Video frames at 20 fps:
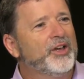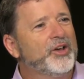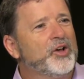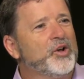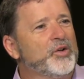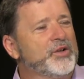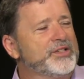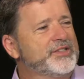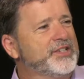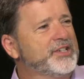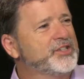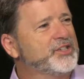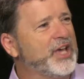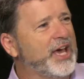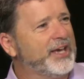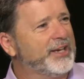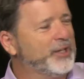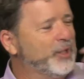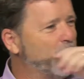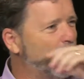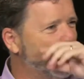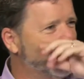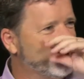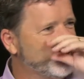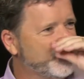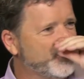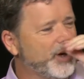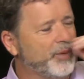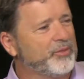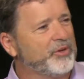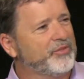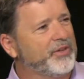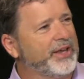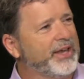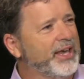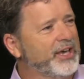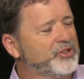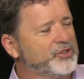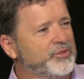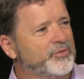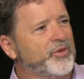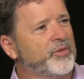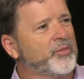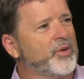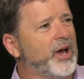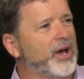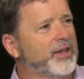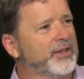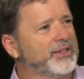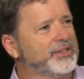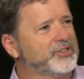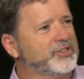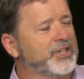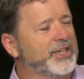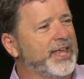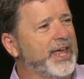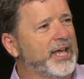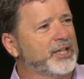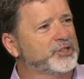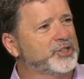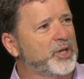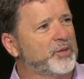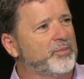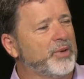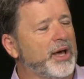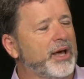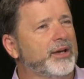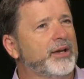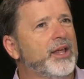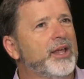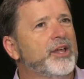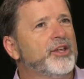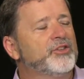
who has decided on her summer vacation from college to catch up on.